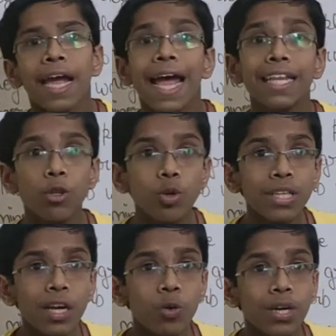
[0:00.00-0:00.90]
and those
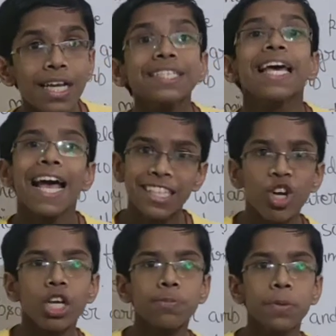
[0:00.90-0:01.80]
are known as
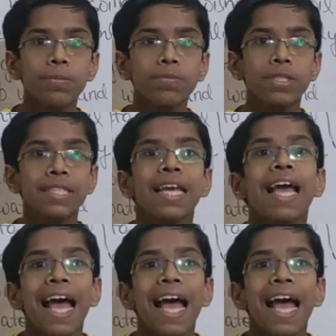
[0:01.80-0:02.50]
angiosperms.